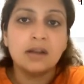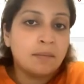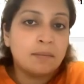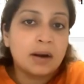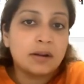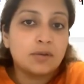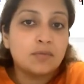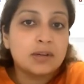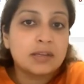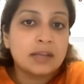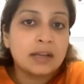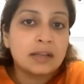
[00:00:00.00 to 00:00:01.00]
But you would
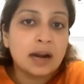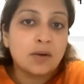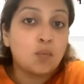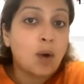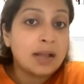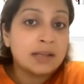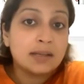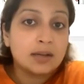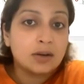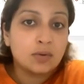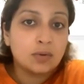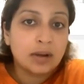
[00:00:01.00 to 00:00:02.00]
say that 1,
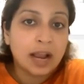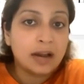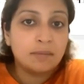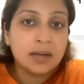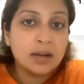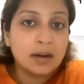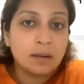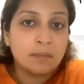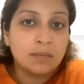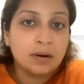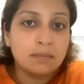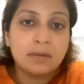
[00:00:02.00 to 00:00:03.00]
0 can be a number,